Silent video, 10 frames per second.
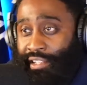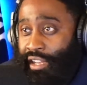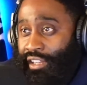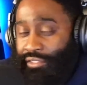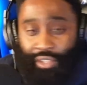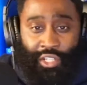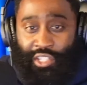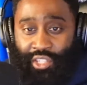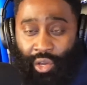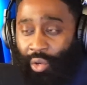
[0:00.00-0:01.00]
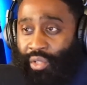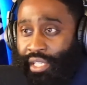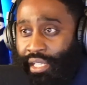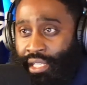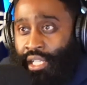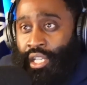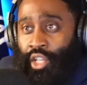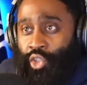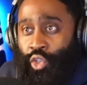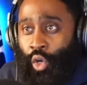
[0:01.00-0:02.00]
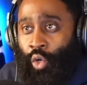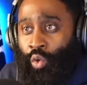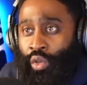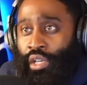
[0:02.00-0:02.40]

the Soto kid. So